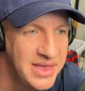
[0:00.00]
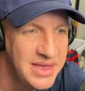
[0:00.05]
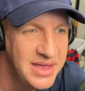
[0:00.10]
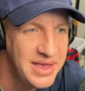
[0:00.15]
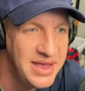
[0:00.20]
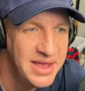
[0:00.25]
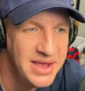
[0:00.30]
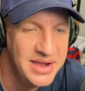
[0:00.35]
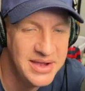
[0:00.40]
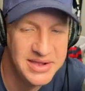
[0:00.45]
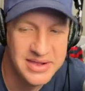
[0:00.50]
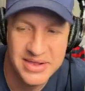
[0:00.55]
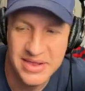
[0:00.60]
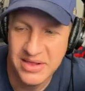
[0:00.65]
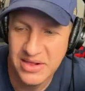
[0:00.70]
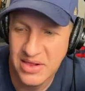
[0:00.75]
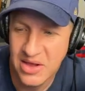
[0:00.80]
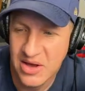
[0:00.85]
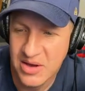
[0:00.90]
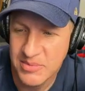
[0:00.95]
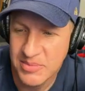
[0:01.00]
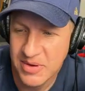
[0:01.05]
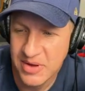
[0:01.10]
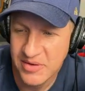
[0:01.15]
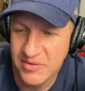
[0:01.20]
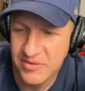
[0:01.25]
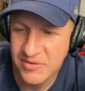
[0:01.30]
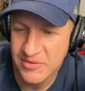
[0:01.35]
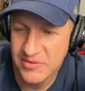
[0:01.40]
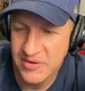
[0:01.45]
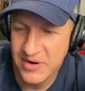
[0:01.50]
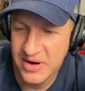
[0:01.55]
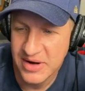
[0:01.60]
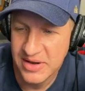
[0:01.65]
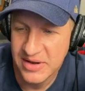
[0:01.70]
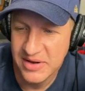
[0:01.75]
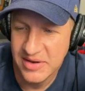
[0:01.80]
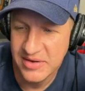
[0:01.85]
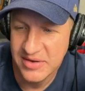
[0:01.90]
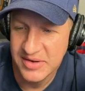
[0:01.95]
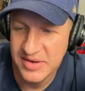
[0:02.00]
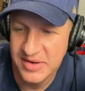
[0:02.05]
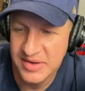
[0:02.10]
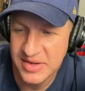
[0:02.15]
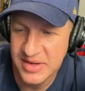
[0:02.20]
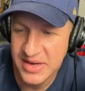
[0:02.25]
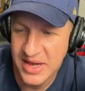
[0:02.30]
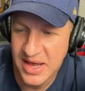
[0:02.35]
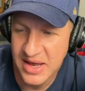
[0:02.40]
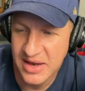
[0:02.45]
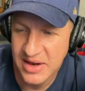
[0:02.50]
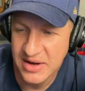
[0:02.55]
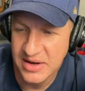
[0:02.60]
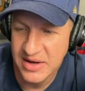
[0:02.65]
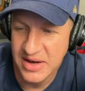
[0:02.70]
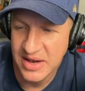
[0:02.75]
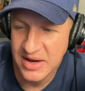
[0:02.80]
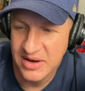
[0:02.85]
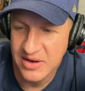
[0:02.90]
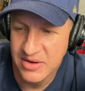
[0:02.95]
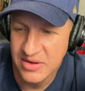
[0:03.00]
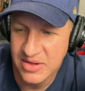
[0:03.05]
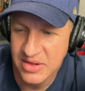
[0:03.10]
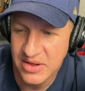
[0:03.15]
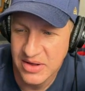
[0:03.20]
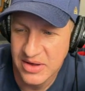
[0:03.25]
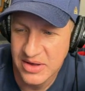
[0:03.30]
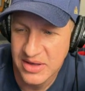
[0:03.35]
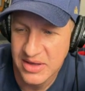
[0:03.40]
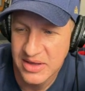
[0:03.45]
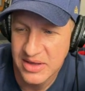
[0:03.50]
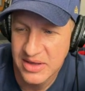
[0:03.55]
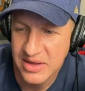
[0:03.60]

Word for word: uh, the long ball for Freddy is just not, not a good look.